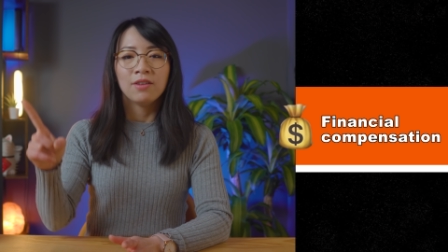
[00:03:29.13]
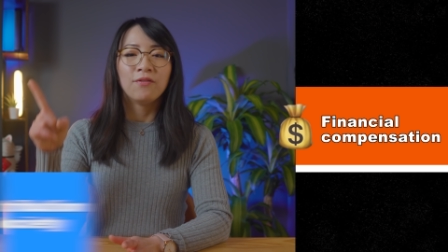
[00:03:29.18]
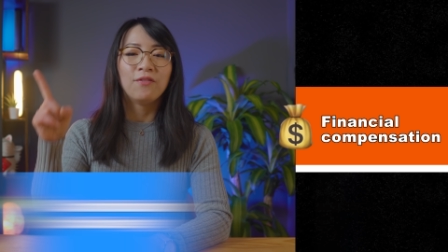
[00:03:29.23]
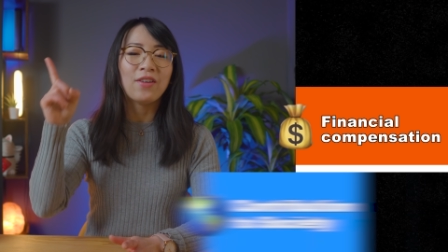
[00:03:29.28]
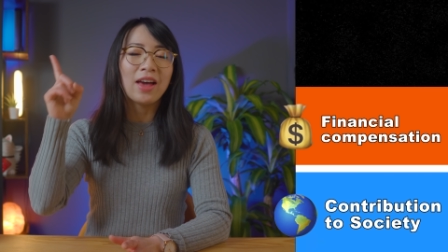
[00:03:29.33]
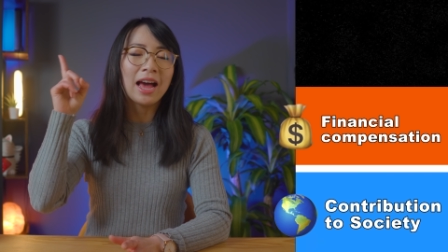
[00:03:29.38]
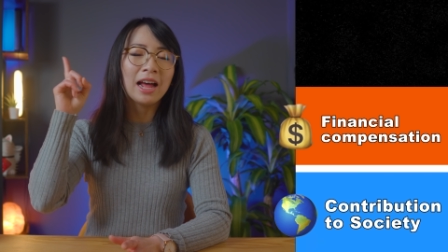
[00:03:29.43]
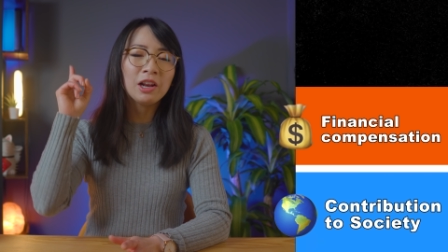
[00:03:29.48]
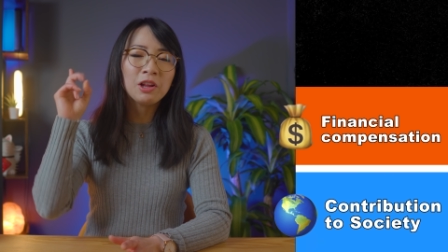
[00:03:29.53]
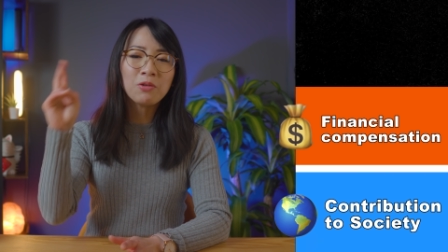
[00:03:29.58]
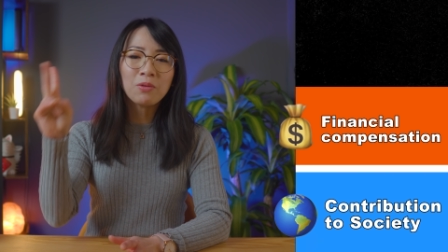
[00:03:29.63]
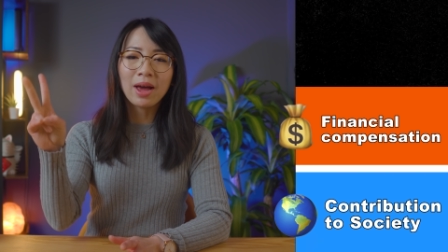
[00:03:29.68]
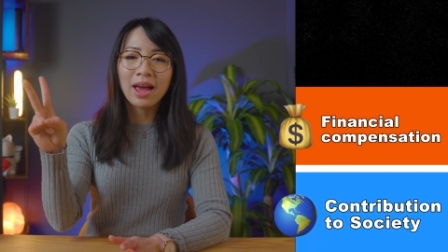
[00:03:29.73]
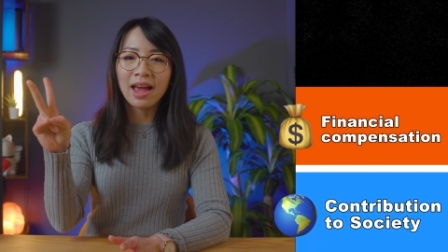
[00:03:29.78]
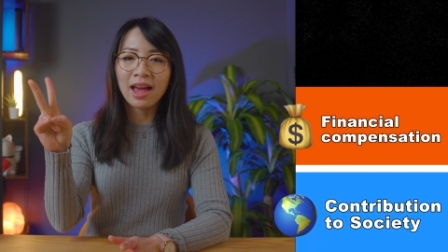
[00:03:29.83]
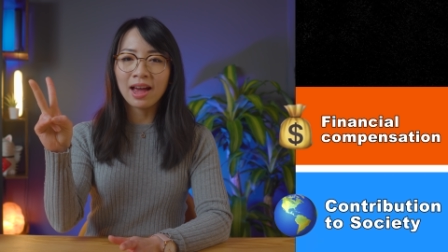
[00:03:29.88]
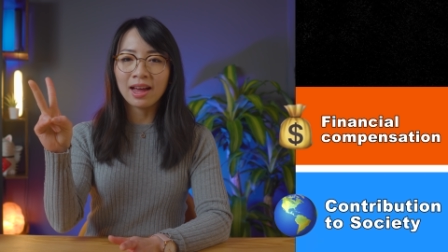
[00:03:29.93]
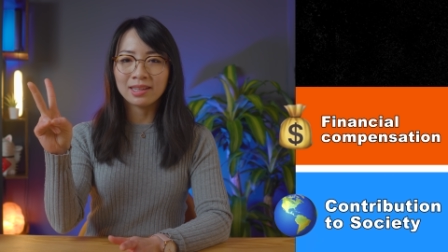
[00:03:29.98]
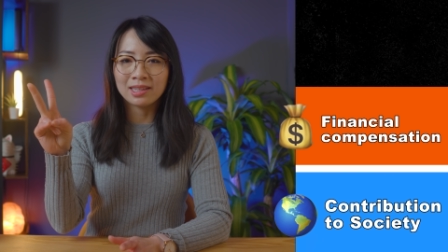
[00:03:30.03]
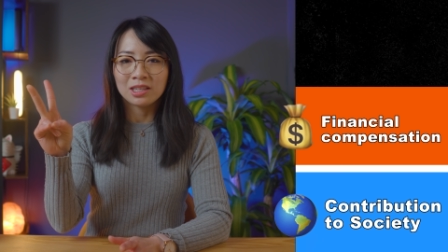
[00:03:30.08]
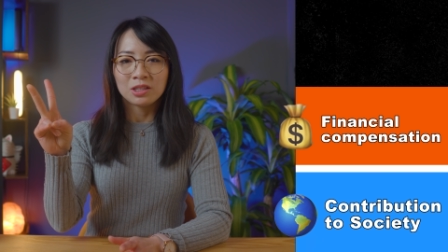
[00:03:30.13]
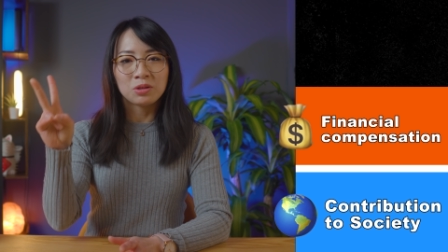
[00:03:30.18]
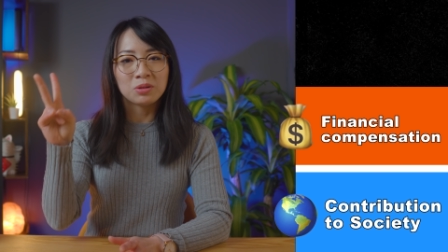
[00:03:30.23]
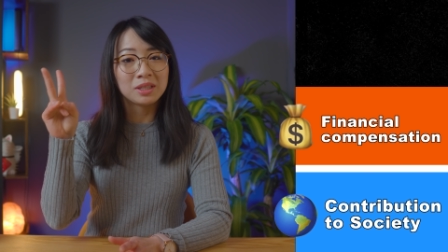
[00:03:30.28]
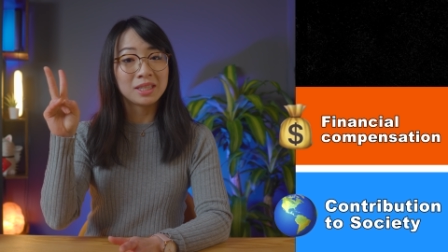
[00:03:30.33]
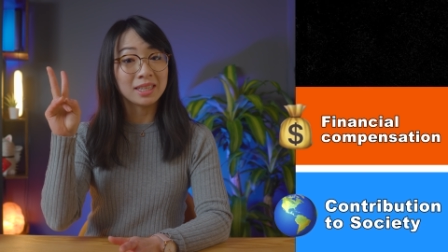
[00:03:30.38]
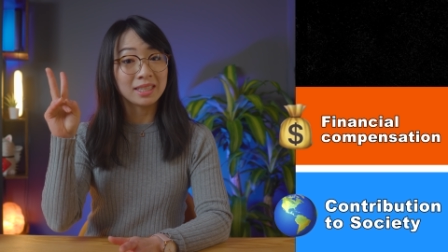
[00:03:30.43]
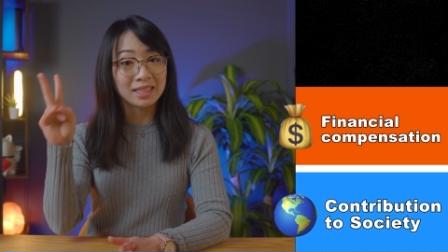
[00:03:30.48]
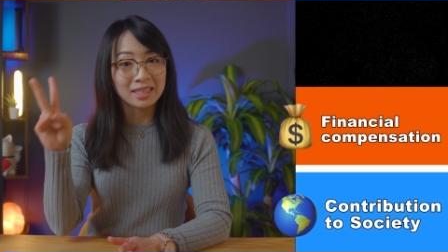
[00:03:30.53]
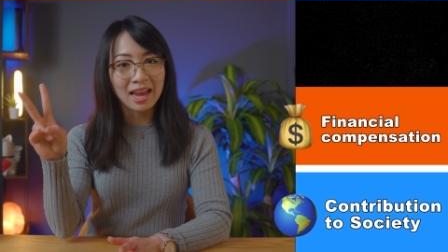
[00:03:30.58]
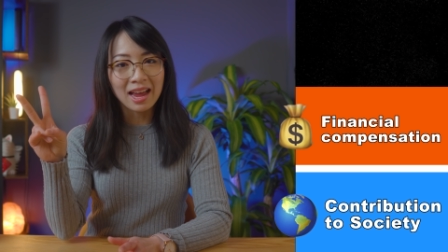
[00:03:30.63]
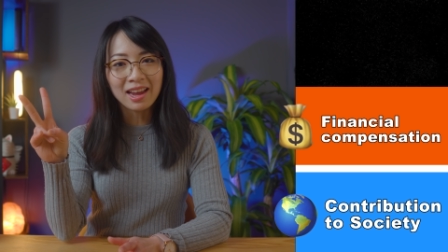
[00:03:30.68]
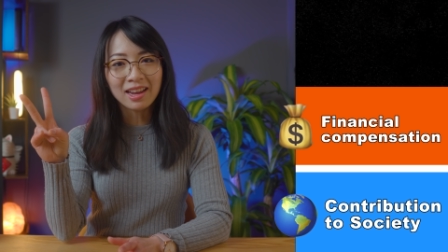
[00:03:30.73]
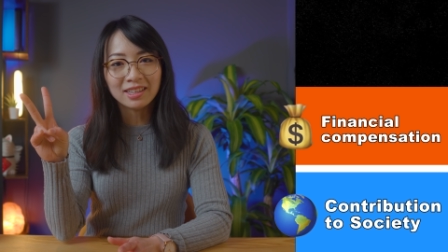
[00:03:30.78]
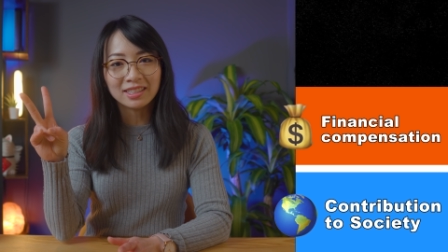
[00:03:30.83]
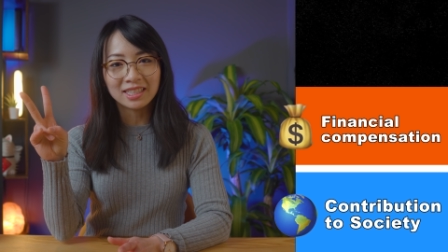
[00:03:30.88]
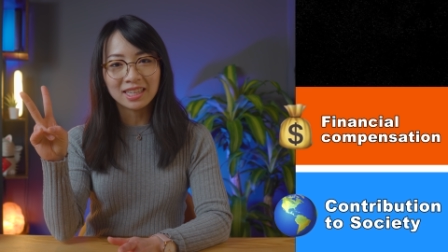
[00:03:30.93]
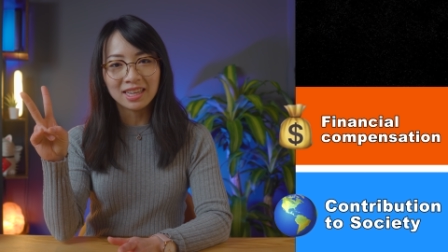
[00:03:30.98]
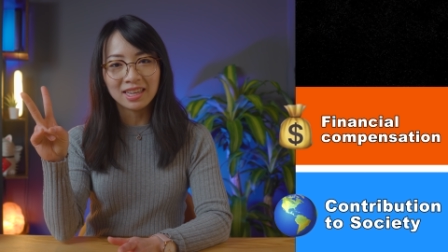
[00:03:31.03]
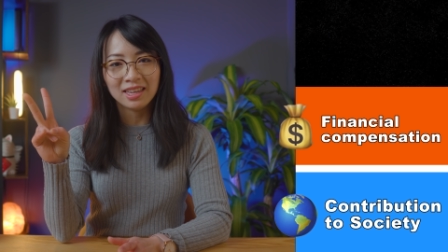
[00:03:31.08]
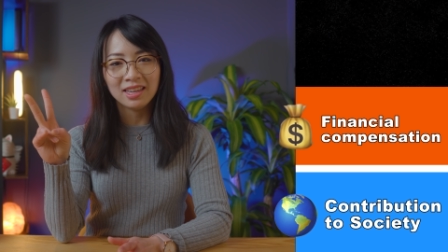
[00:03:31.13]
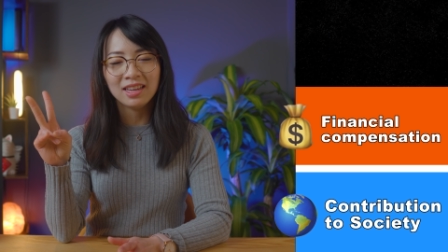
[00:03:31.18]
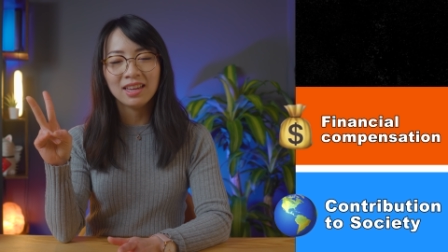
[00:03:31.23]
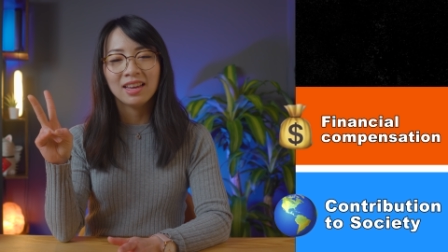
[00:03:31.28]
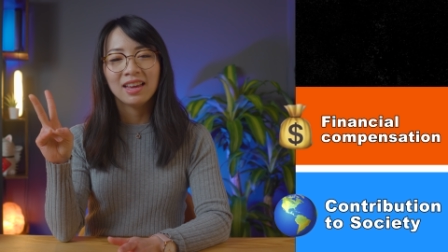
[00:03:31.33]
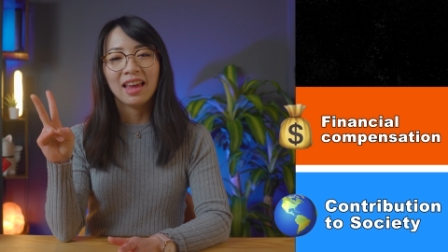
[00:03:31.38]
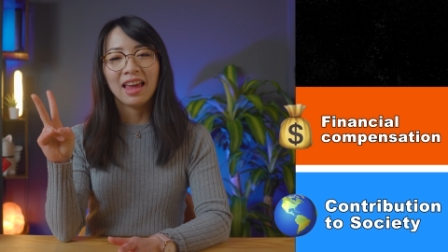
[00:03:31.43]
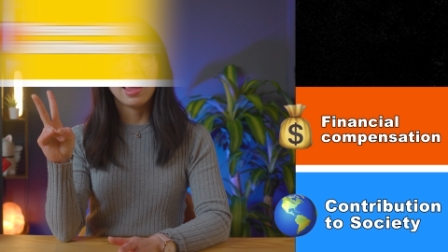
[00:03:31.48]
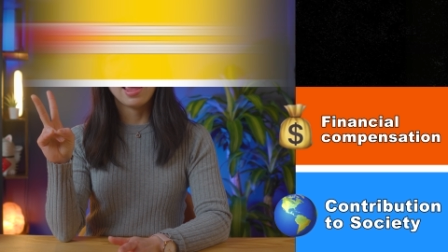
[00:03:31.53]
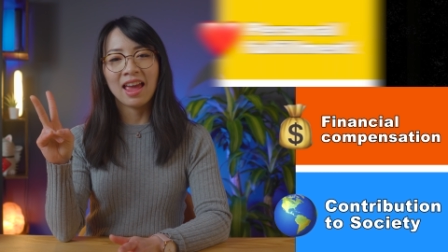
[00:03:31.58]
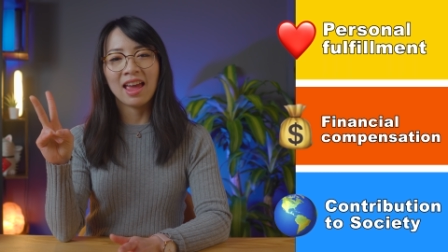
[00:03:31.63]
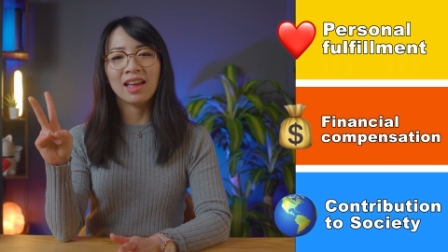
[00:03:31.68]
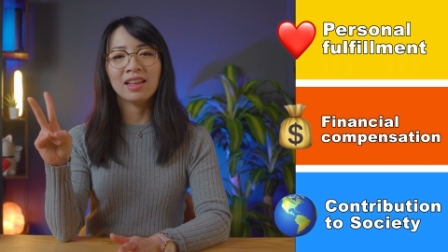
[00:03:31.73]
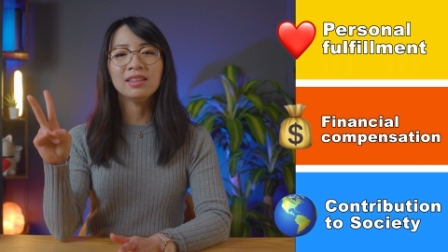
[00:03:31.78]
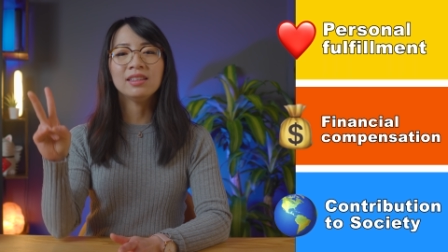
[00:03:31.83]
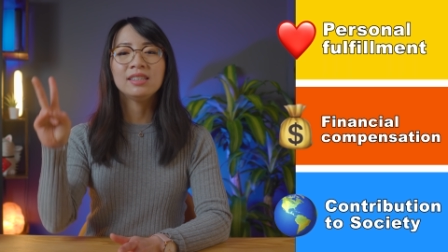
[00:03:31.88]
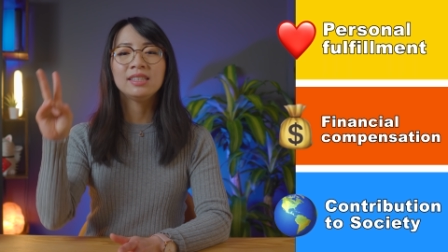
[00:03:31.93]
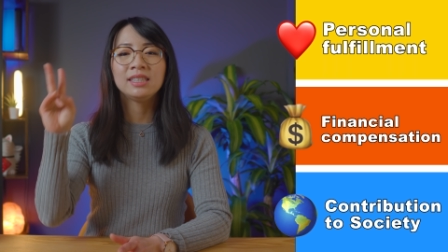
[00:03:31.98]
value add to society, and